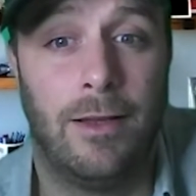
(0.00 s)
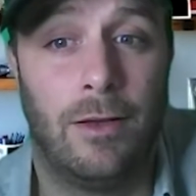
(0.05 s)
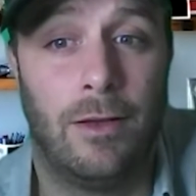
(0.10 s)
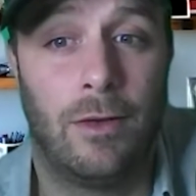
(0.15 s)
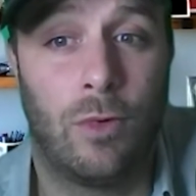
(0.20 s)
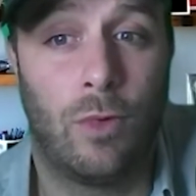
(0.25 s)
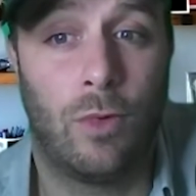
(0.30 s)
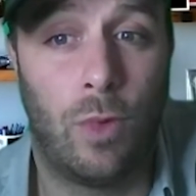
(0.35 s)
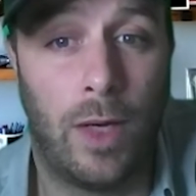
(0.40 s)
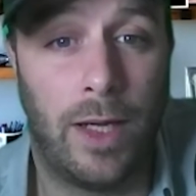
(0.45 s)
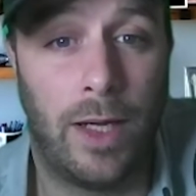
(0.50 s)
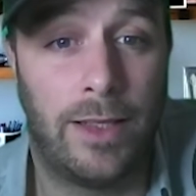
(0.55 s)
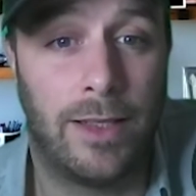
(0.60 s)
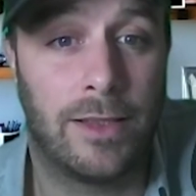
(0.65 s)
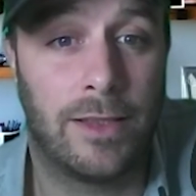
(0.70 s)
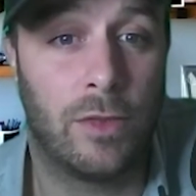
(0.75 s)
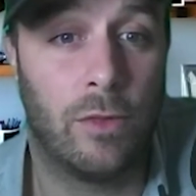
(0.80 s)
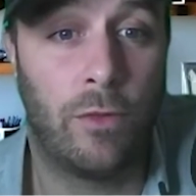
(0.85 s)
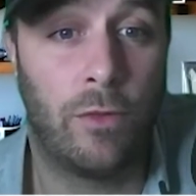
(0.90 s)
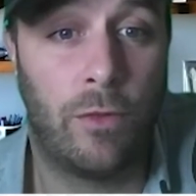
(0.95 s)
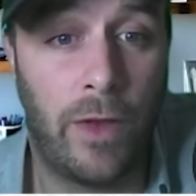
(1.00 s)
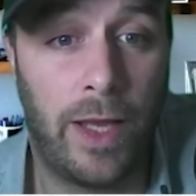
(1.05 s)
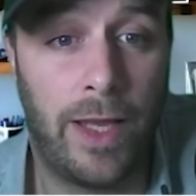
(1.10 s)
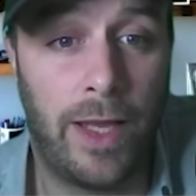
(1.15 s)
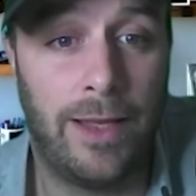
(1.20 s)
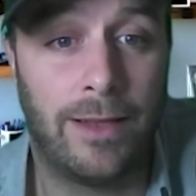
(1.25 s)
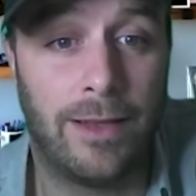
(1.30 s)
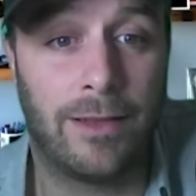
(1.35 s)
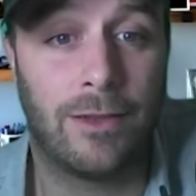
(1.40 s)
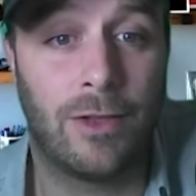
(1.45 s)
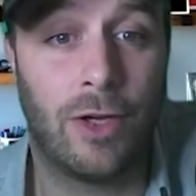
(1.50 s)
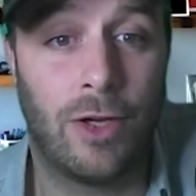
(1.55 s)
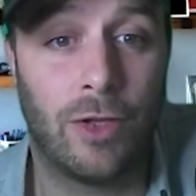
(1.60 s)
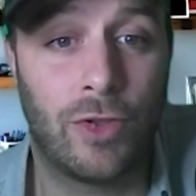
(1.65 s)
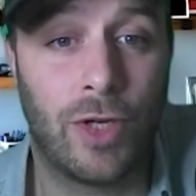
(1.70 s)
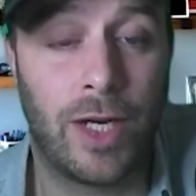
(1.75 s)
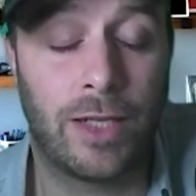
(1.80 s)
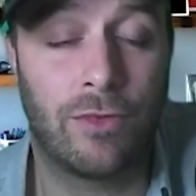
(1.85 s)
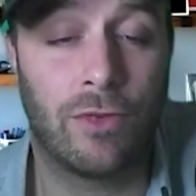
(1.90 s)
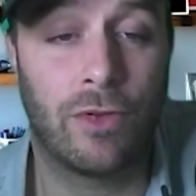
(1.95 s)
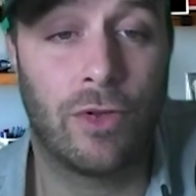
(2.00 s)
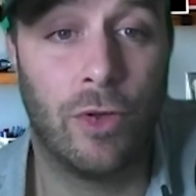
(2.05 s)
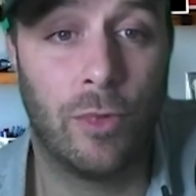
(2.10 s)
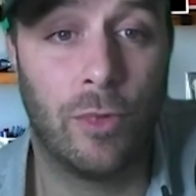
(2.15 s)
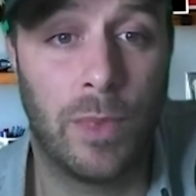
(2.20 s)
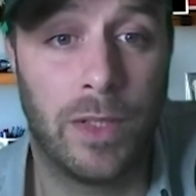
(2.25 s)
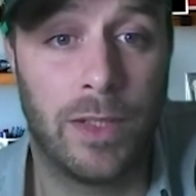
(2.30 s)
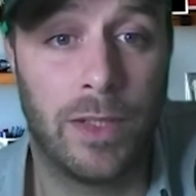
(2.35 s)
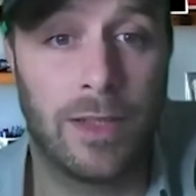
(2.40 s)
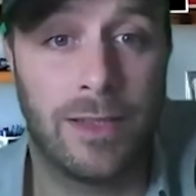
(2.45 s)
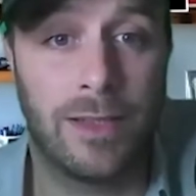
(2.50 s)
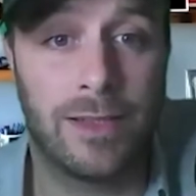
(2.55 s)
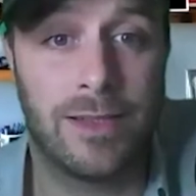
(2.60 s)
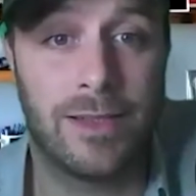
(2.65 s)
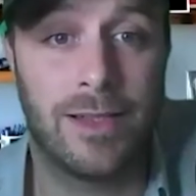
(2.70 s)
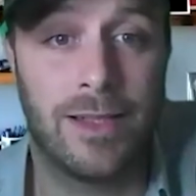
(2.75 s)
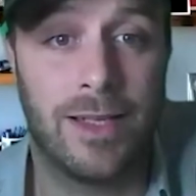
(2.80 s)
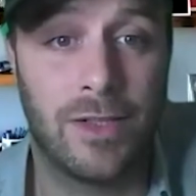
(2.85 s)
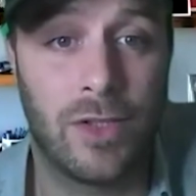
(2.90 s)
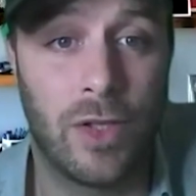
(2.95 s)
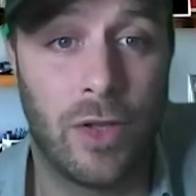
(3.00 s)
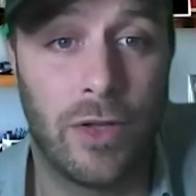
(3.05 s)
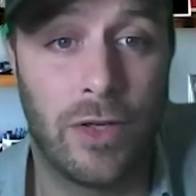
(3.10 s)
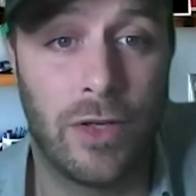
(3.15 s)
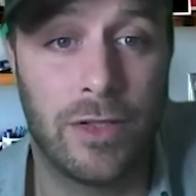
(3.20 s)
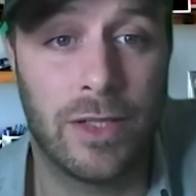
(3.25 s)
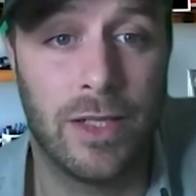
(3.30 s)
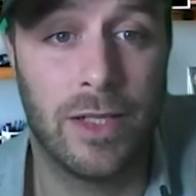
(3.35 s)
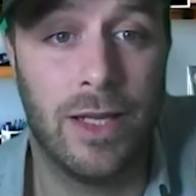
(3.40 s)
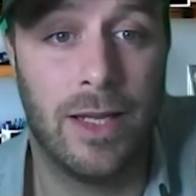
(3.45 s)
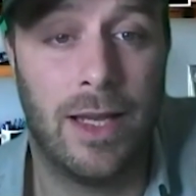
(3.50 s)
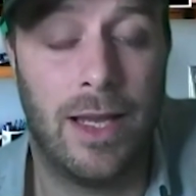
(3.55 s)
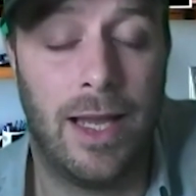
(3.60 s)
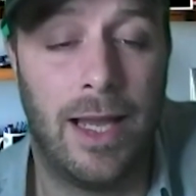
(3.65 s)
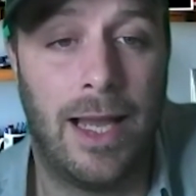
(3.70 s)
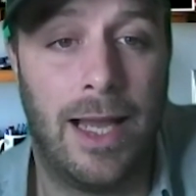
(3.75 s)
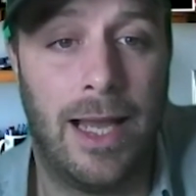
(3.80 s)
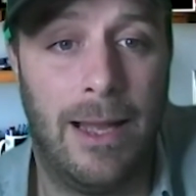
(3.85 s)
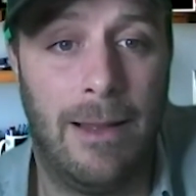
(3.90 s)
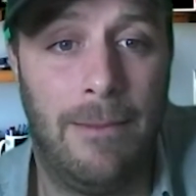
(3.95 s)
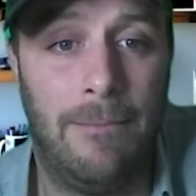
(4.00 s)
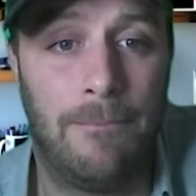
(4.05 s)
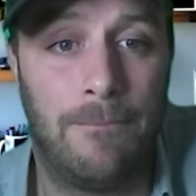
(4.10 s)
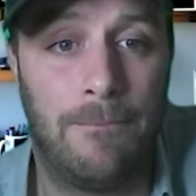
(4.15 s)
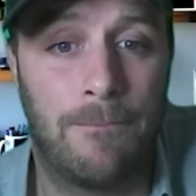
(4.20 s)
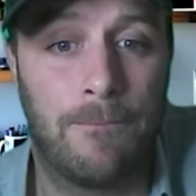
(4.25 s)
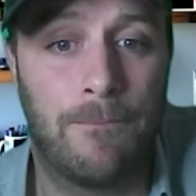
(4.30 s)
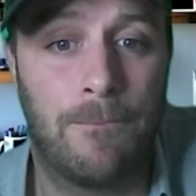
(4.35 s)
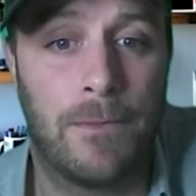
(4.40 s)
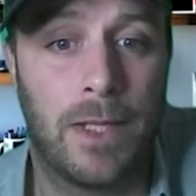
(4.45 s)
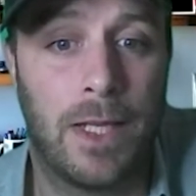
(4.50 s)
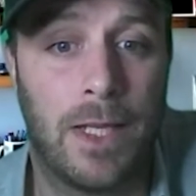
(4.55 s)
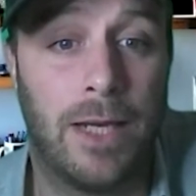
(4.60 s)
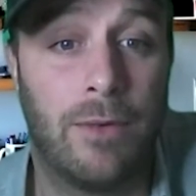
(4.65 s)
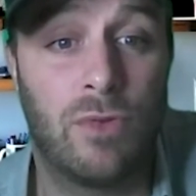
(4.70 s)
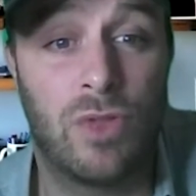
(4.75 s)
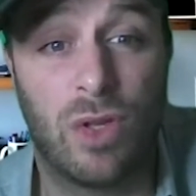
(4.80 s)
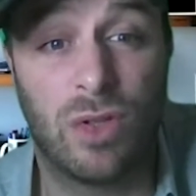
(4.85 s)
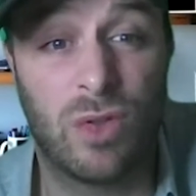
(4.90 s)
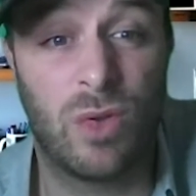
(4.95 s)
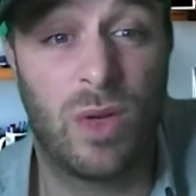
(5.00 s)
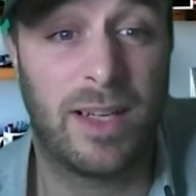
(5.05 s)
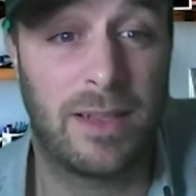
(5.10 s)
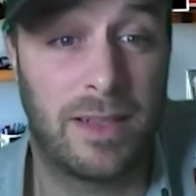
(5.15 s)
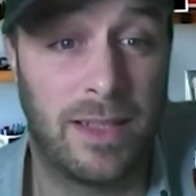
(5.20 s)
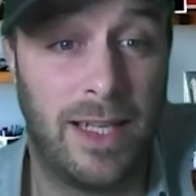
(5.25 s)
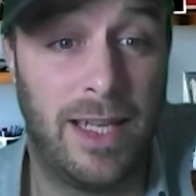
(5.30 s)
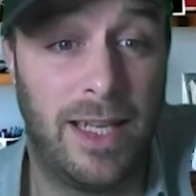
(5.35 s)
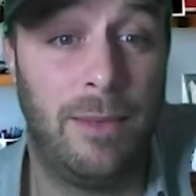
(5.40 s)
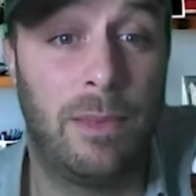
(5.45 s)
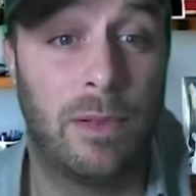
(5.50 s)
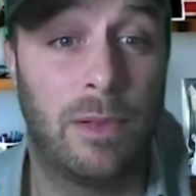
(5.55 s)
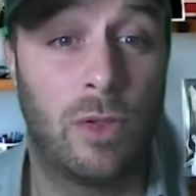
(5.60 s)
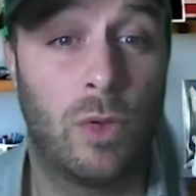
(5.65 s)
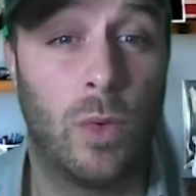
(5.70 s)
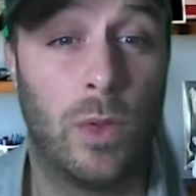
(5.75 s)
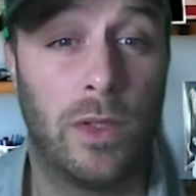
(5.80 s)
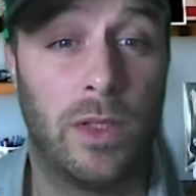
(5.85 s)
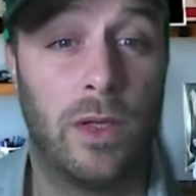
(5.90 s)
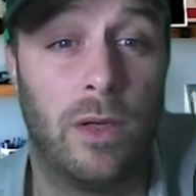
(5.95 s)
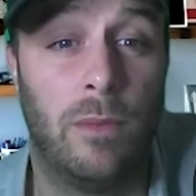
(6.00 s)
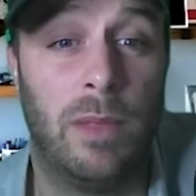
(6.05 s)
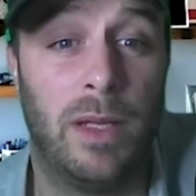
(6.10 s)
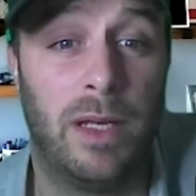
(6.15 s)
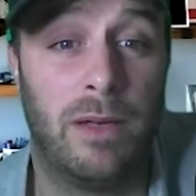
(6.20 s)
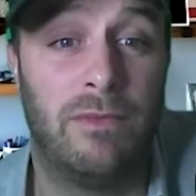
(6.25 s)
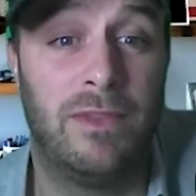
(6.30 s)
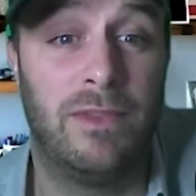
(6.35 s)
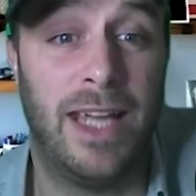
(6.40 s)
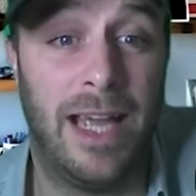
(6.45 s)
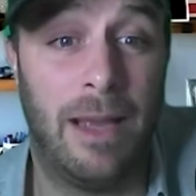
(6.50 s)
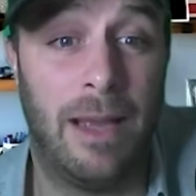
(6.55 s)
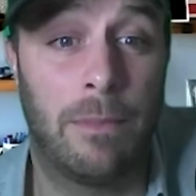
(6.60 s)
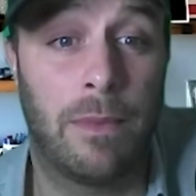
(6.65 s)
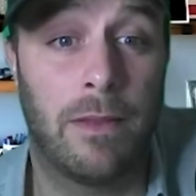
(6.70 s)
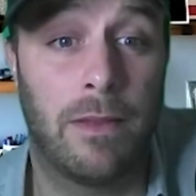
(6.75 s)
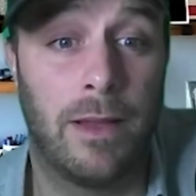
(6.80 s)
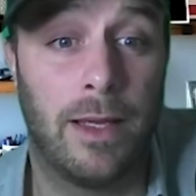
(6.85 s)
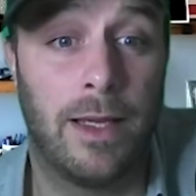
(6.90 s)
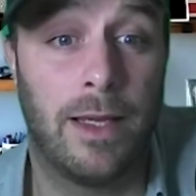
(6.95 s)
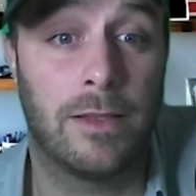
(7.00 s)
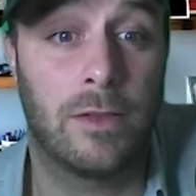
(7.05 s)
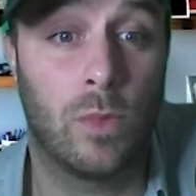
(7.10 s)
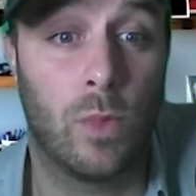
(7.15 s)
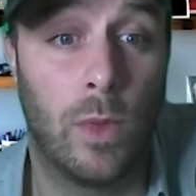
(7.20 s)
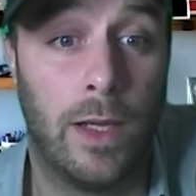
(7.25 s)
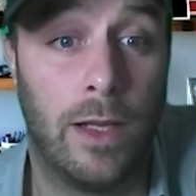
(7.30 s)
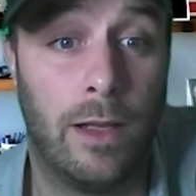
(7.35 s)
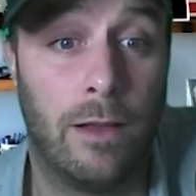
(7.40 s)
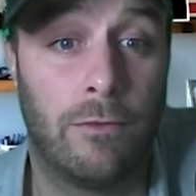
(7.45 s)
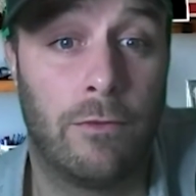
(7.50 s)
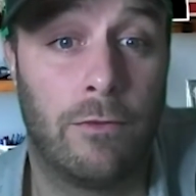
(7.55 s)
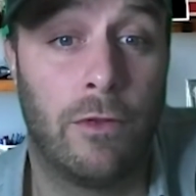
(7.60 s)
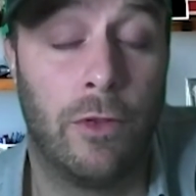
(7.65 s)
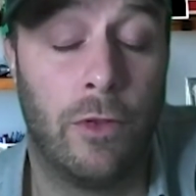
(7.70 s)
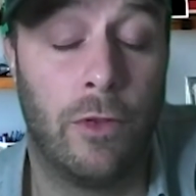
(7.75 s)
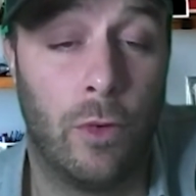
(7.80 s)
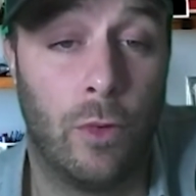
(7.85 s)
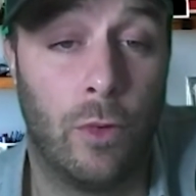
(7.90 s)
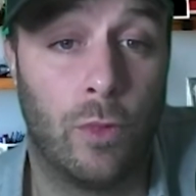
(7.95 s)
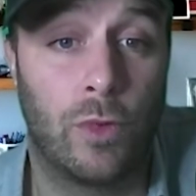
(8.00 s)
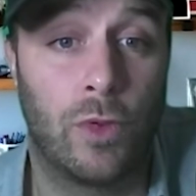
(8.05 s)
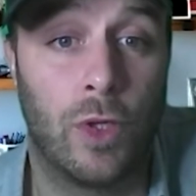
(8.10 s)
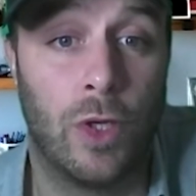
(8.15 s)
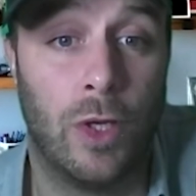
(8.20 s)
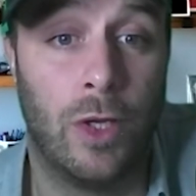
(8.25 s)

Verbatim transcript: quite as au fait in contract recruitment as, as others. Um, and it was also able to go into a bit of depth as well for those